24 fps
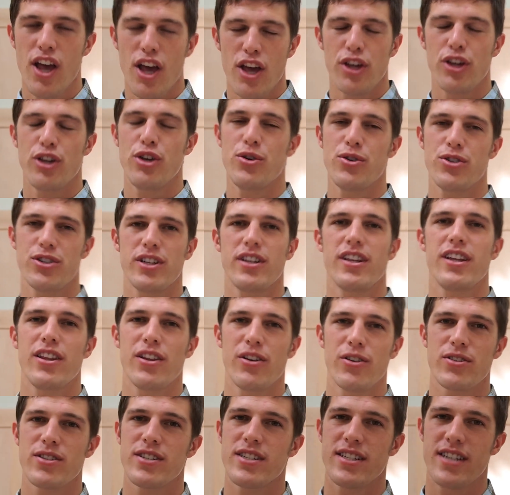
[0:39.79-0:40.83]
Usually
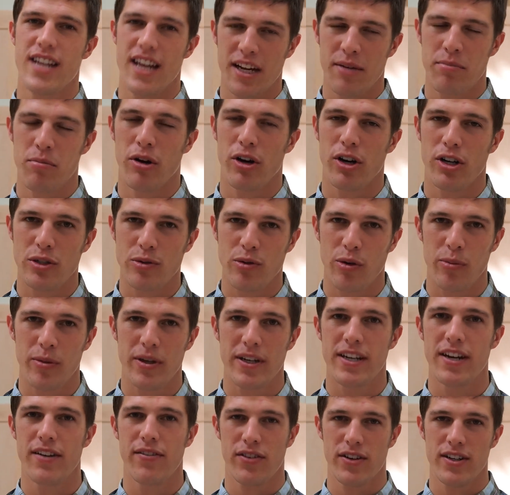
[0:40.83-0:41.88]
those tick marks will be
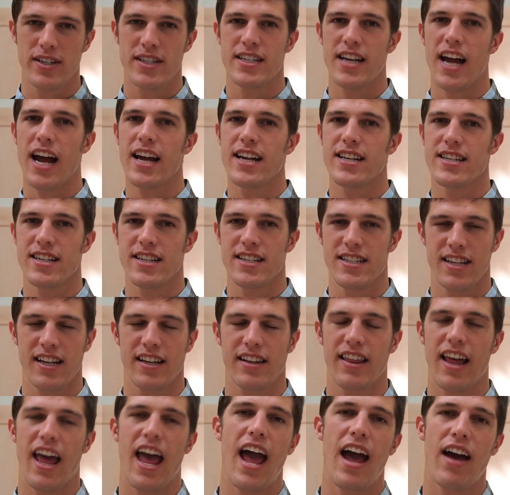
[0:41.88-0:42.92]
different sizes, like
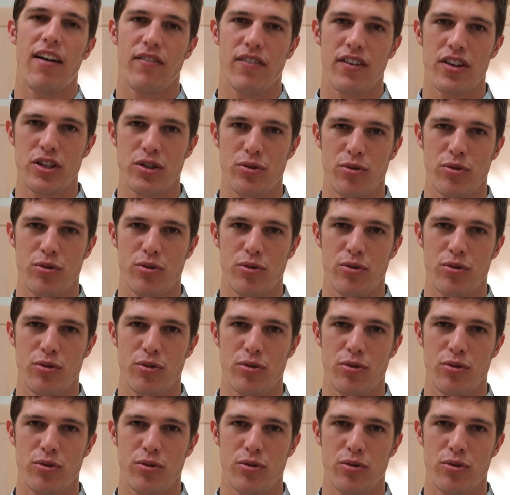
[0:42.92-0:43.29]
the 1/2 inch